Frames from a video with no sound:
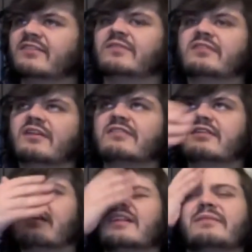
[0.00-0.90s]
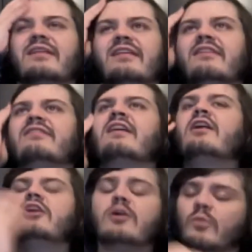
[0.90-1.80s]
So Siddhartha Gautama is,
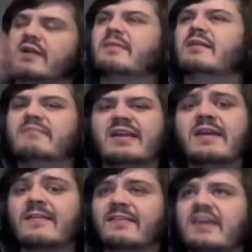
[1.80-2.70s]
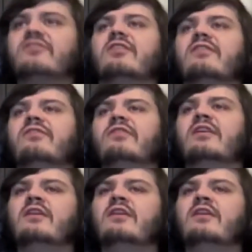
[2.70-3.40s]
one among many teachers